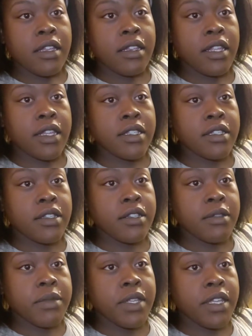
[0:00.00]
Like, it's
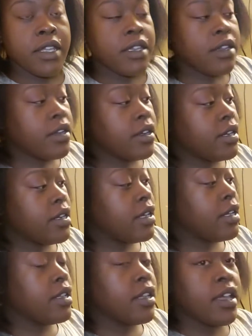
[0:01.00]
gonna be here, and
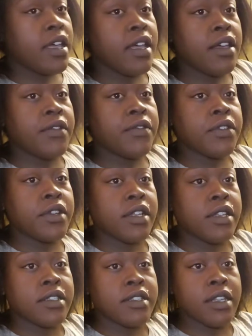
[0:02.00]
the other half on the
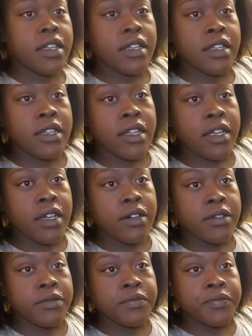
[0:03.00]
other side.
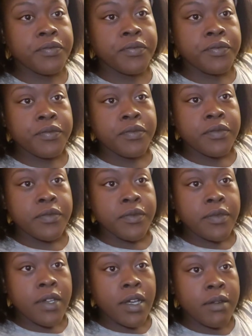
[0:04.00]
Now,
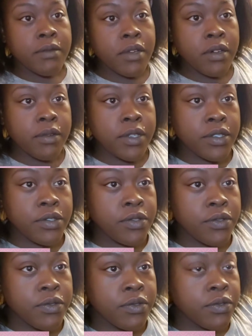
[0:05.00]
I'm going
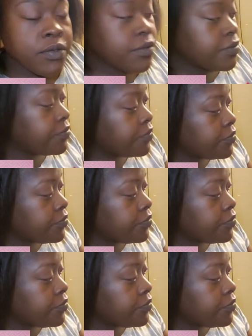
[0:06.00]
to,